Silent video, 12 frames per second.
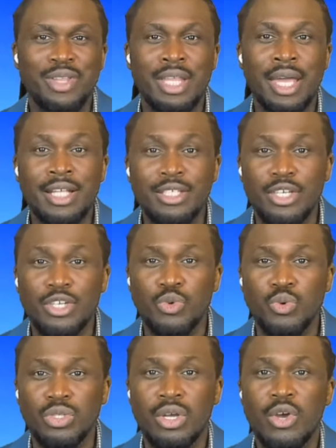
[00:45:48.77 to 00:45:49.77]
the
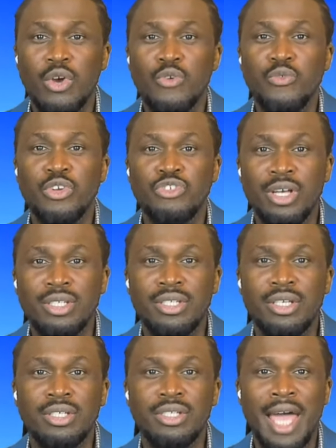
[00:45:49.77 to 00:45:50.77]
Institute for
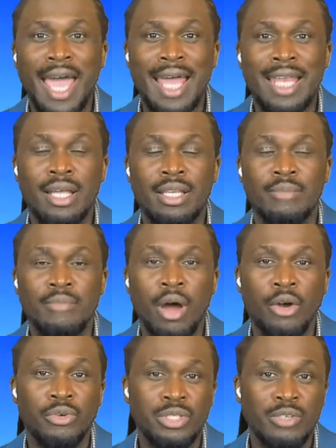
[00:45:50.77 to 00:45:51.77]
Justice and
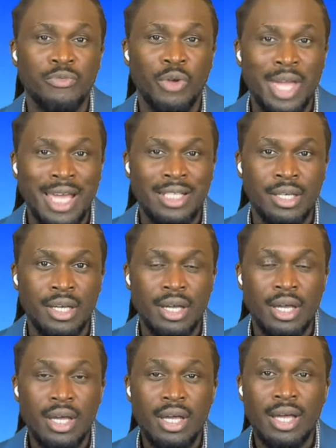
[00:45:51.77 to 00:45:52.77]
Democracy for Haiti,
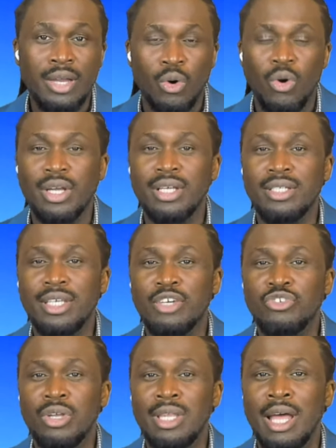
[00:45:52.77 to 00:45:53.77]
an
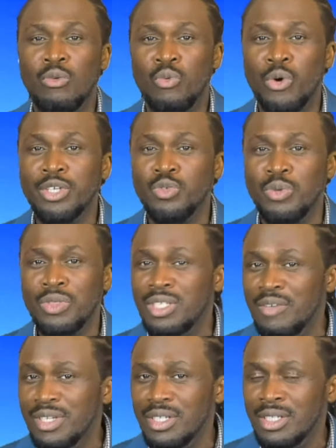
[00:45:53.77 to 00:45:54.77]
organization that works with
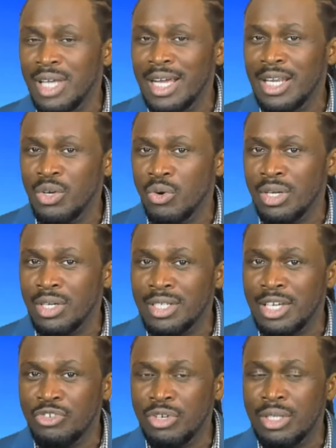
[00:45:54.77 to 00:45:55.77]
civil society
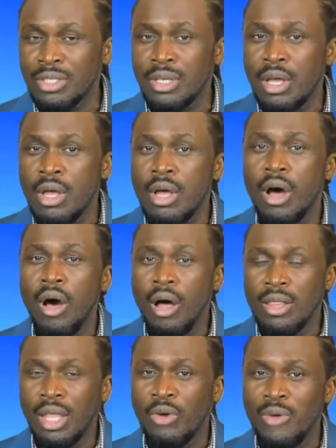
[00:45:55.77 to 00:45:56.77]
organizations
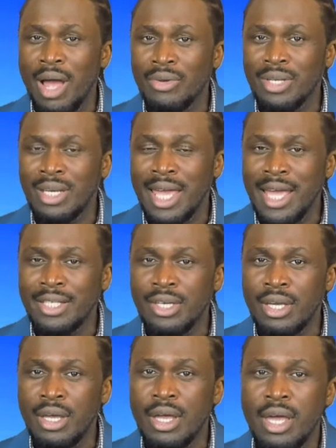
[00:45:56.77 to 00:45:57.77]
on the ground in
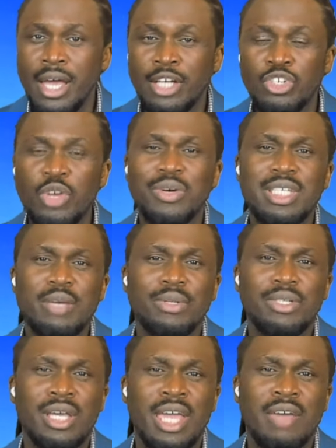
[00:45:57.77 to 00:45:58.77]
Haiti. And she was able
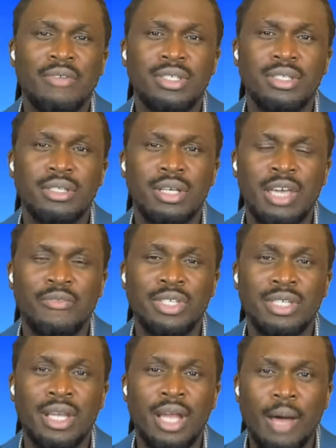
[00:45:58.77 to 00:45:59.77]
to give us
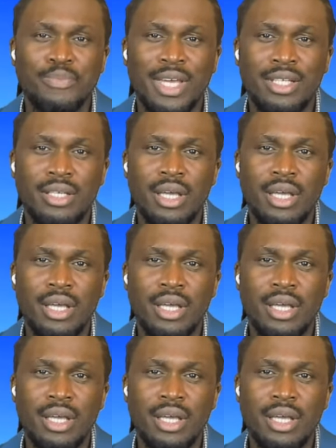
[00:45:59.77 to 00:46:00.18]
an update